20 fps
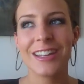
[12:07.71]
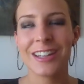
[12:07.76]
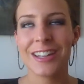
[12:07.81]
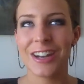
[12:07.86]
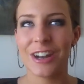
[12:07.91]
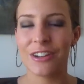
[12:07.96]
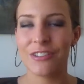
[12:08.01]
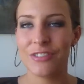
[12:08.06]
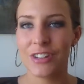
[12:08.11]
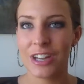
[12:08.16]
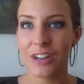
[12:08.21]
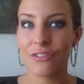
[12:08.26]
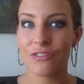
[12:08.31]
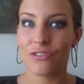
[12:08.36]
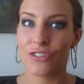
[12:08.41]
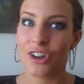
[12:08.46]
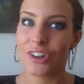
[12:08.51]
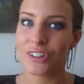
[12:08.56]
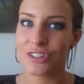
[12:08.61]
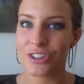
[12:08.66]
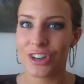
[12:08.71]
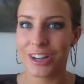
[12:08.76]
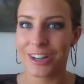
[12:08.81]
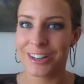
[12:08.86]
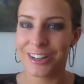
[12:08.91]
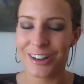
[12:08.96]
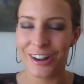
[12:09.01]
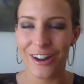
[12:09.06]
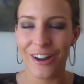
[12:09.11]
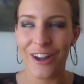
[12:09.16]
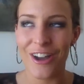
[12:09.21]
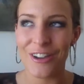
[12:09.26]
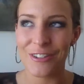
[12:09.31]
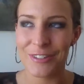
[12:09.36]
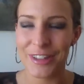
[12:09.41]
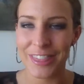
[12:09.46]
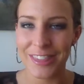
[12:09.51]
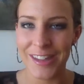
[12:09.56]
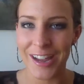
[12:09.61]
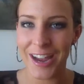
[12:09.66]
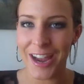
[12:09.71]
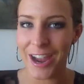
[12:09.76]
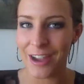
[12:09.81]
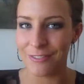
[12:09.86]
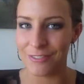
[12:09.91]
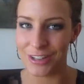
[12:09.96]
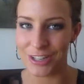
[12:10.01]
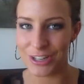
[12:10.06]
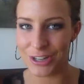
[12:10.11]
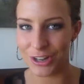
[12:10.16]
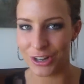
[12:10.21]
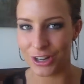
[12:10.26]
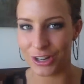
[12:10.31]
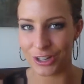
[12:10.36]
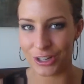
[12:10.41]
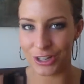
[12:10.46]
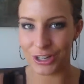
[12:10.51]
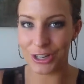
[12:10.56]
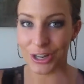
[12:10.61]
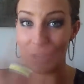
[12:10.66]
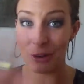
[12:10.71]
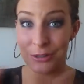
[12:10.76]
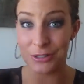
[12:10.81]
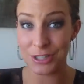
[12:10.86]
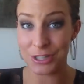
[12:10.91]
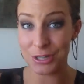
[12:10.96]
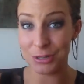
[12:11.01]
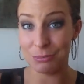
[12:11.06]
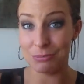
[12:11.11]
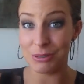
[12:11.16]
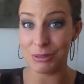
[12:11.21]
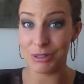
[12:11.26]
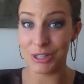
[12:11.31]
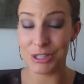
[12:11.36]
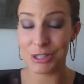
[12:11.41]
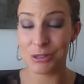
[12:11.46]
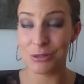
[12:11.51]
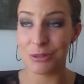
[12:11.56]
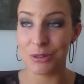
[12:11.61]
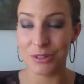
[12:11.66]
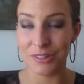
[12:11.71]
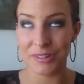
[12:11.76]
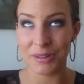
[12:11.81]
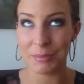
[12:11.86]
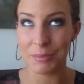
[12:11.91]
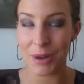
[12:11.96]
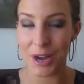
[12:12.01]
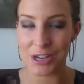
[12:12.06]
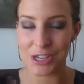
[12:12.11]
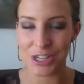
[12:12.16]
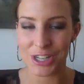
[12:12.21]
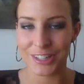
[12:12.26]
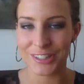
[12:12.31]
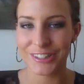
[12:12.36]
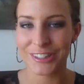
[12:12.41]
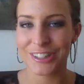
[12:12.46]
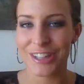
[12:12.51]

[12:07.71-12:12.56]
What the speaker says: you know, if you get frustrated at all with not having your go-to beauty tools or brushes.